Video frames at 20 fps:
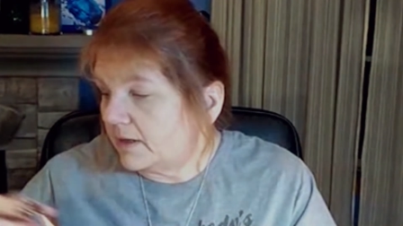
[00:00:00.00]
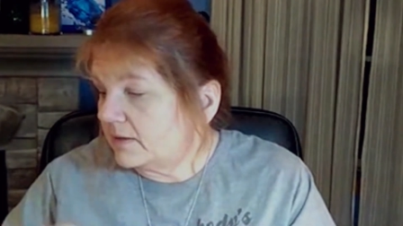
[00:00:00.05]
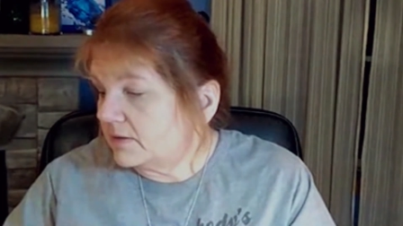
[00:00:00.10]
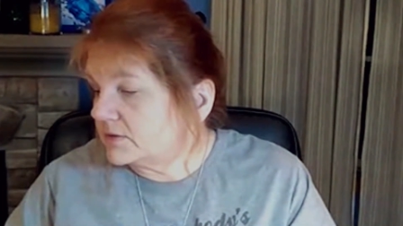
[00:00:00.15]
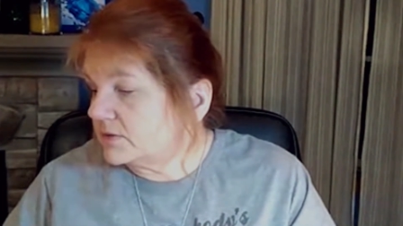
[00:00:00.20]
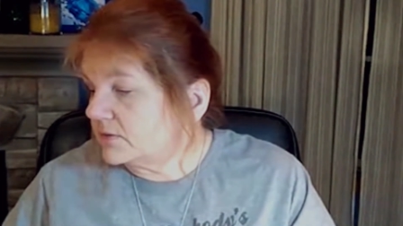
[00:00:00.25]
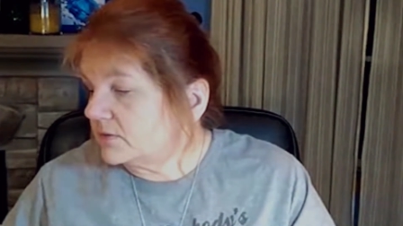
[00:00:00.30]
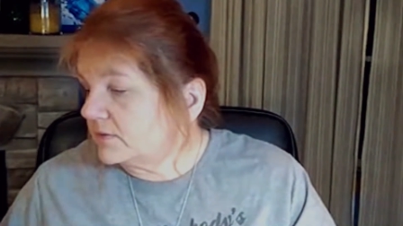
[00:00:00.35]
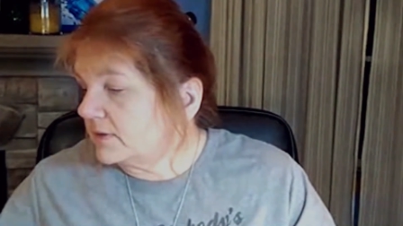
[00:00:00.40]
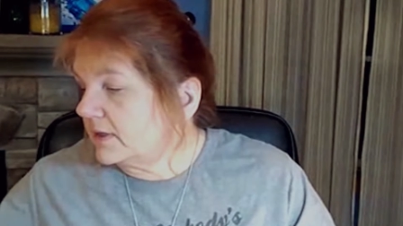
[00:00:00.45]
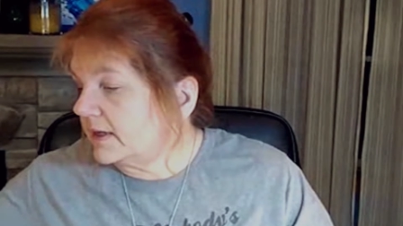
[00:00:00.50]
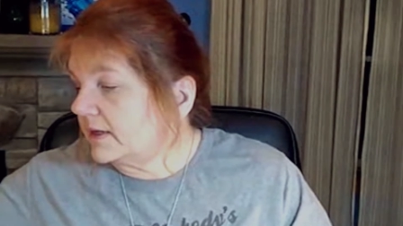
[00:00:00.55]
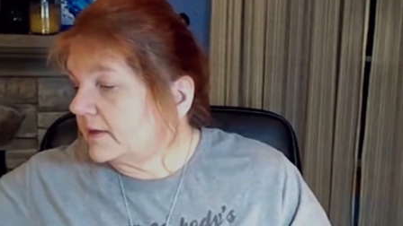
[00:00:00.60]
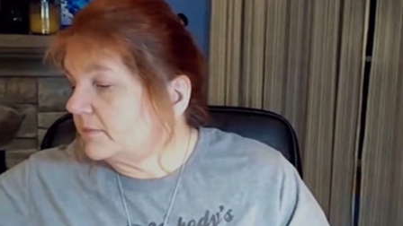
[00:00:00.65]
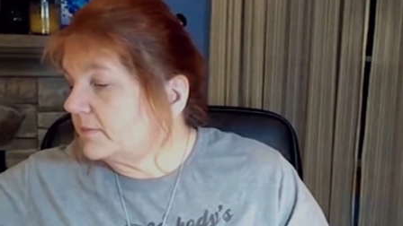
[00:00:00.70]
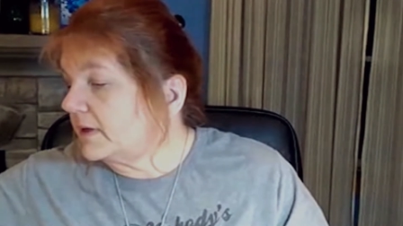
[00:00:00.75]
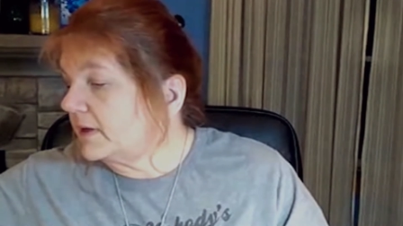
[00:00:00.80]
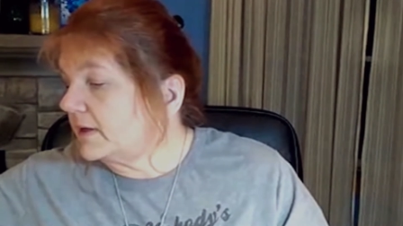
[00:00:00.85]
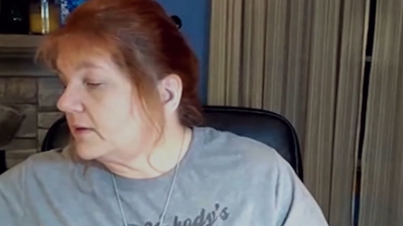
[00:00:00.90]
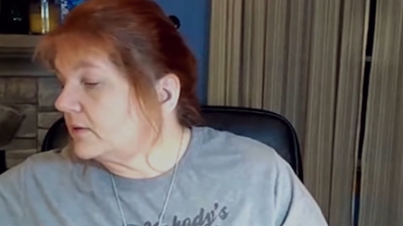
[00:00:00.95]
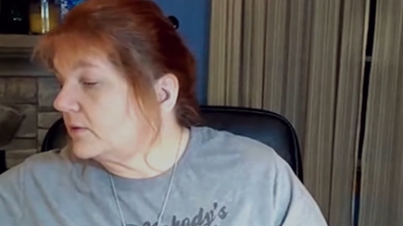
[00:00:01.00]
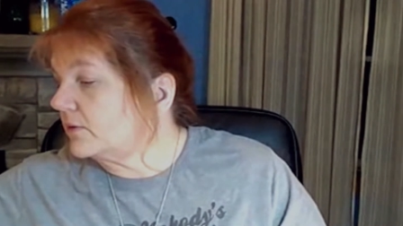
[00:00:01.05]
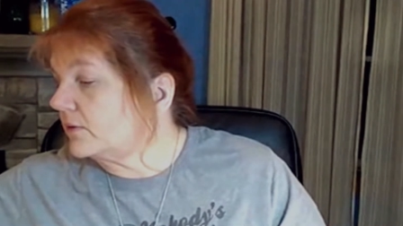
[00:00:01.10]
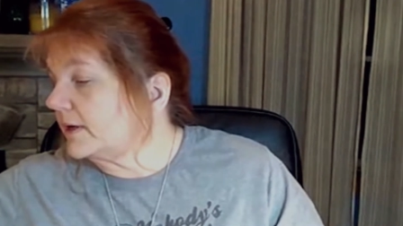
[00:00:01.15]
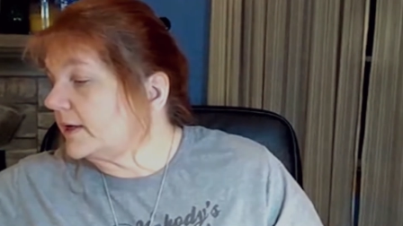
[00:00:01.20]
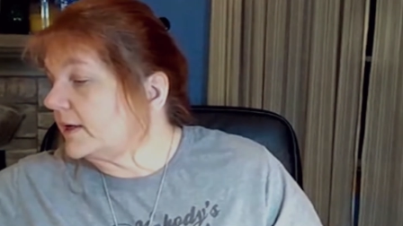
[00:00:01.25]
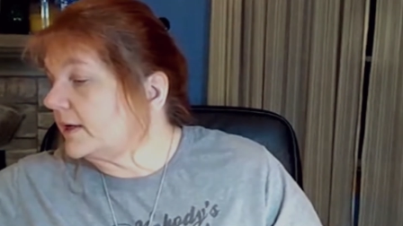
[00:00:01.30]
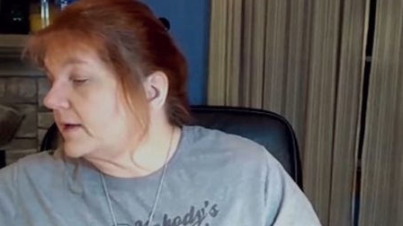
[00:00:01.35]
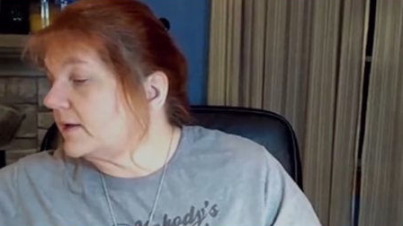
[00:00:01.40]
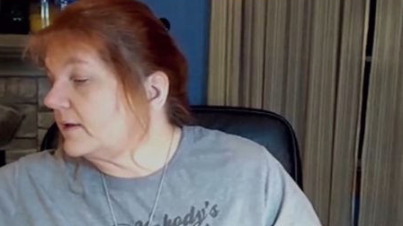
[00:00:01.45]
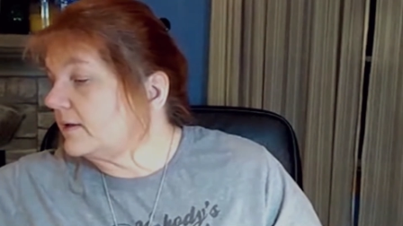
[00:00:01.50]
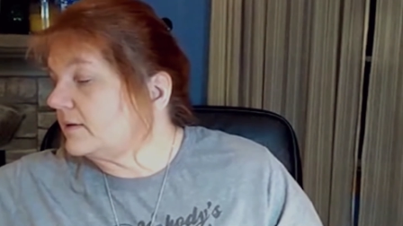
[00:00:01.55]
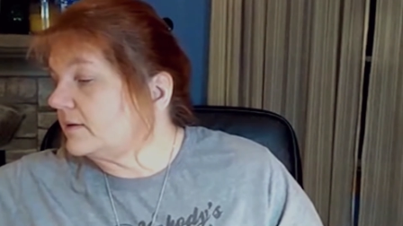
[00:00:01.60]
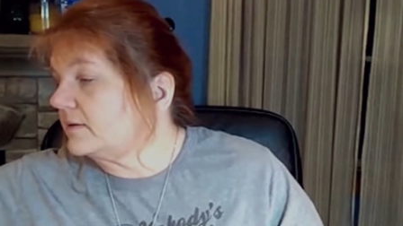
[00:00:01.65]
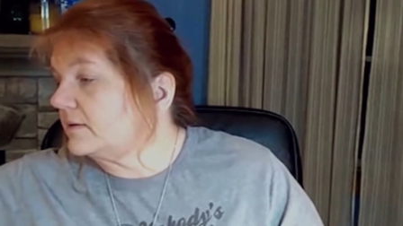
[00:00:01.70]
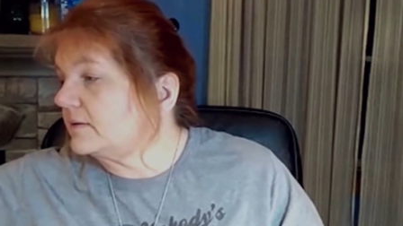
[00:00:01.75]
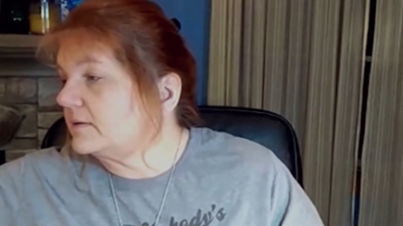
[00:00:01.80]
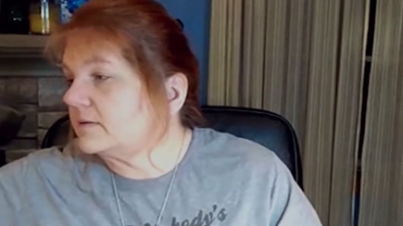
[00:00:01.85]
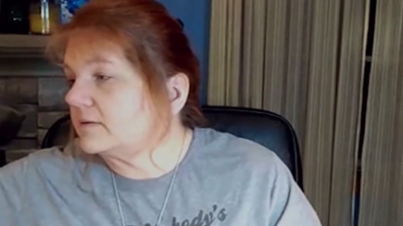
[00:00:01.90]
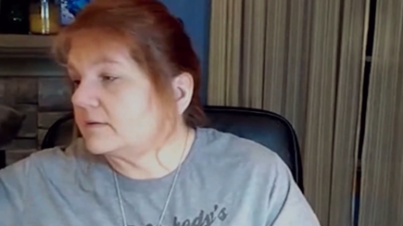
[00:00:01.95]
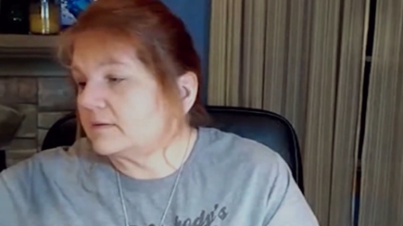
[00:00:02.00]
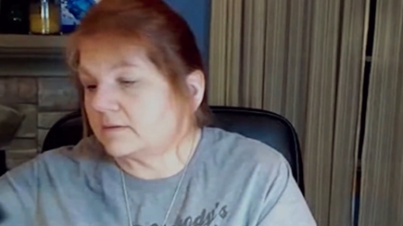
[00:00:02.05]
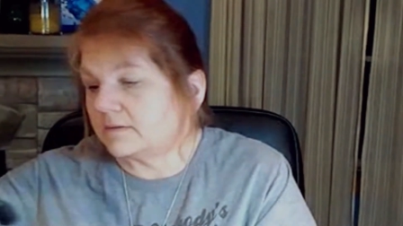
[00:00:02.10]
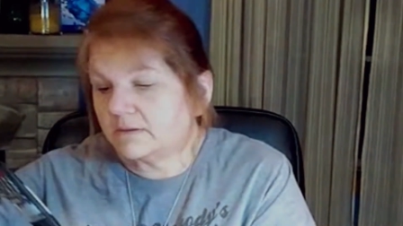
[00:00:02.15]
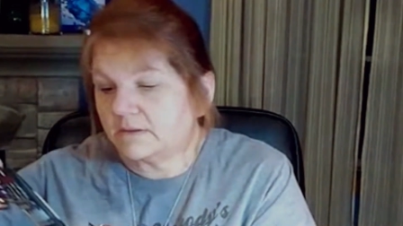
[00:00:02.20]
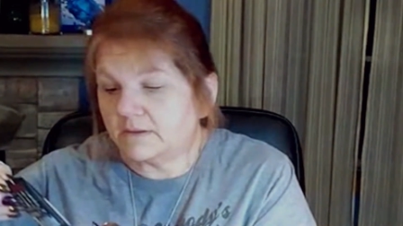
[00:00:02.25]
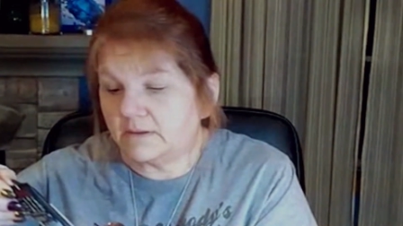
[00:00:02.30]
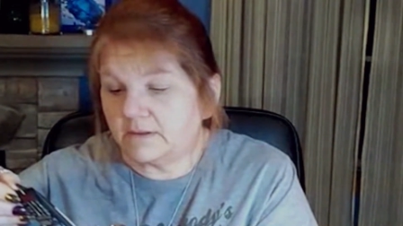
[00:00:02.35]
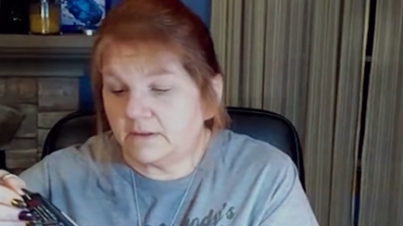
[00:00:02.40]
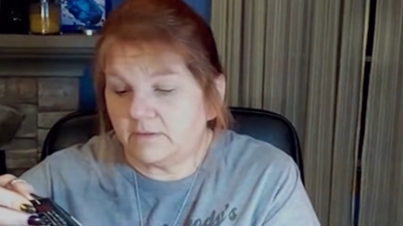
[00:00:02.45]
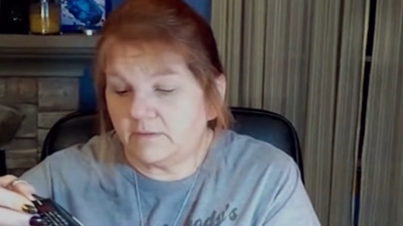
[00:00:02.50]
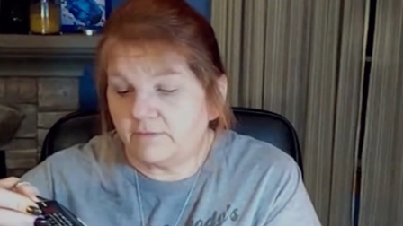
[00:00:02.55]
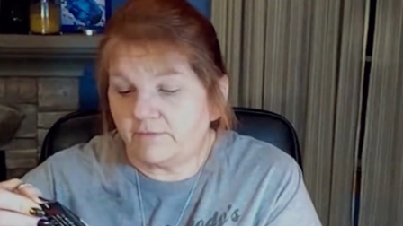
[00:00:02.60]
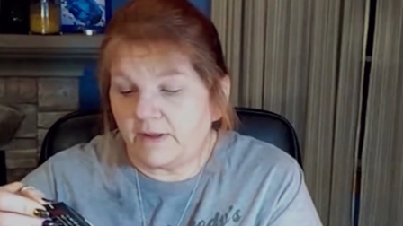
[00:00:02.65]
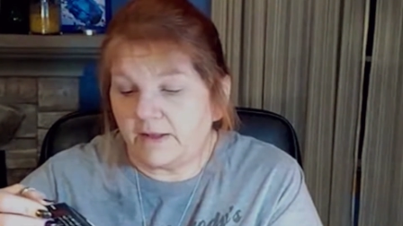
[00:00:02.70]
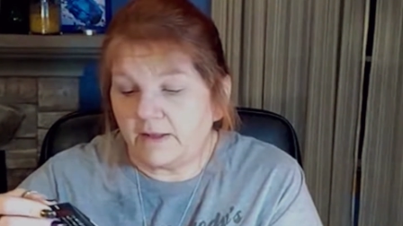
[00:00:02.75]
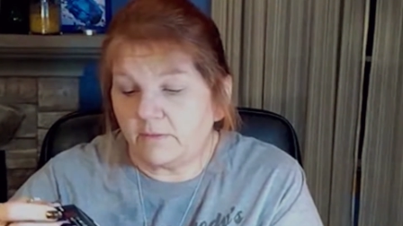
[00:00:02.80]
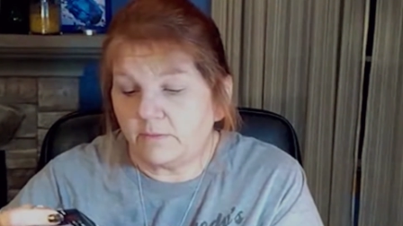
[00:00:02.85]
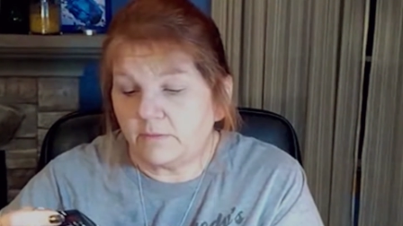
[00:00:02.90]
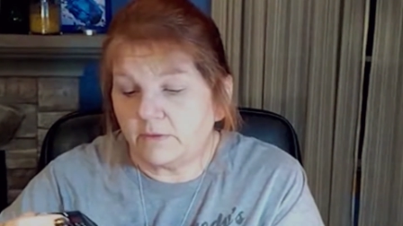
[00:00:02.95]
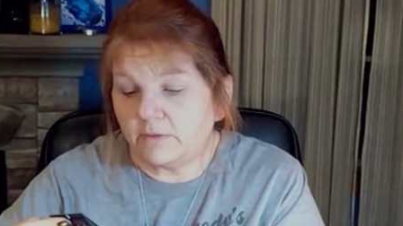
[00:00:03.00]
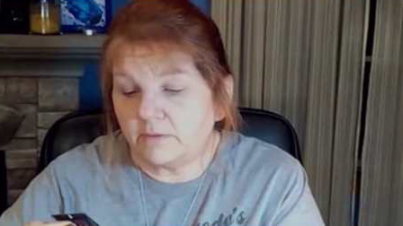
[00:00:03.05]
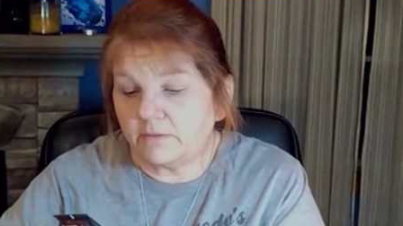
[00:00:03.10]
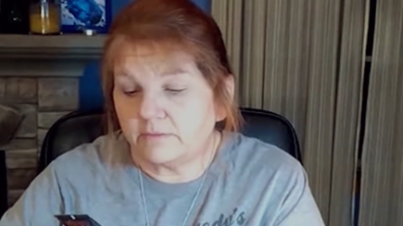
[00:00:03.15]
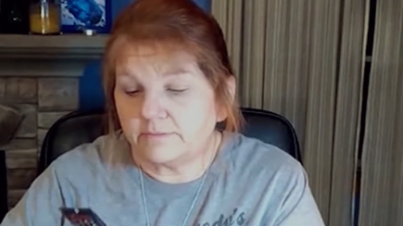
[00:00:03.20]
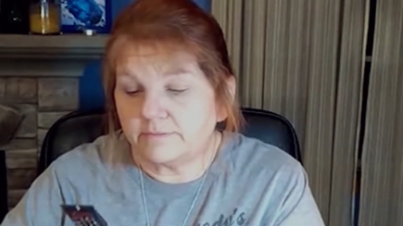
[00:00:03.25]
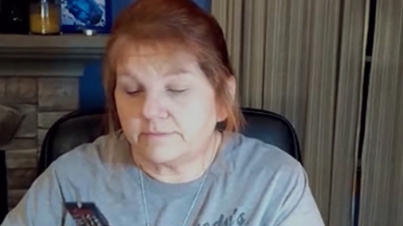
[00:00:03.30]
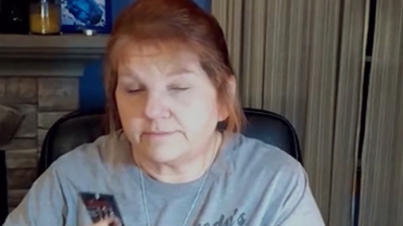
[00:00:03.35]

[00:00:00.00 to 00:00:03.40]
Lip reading: also like my L'Oreal Infallible